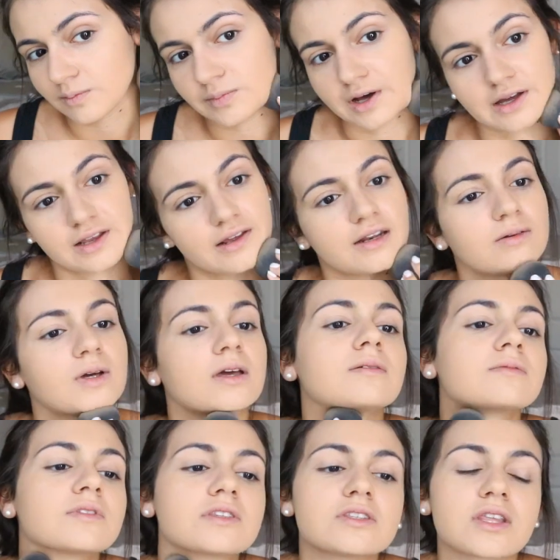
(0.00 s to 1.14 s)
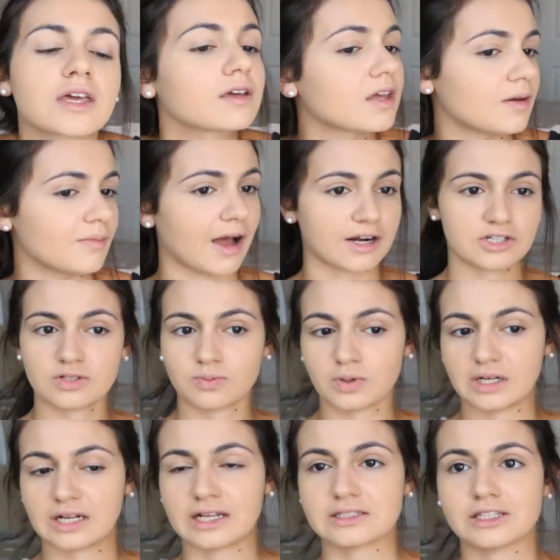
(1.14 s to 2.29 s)
But anyway, it's like, it matches
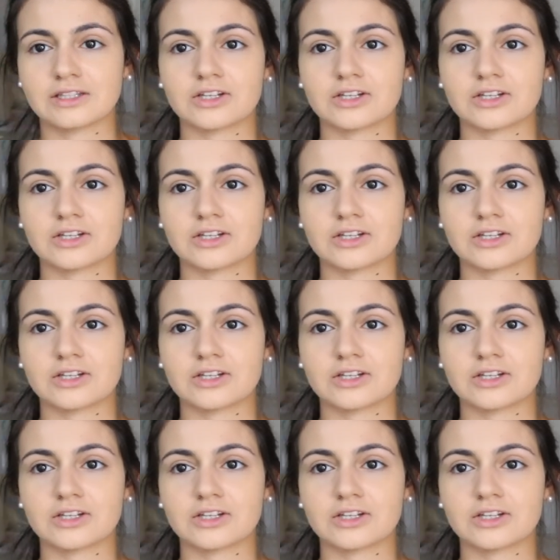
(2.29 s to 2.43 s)
pretty nicely,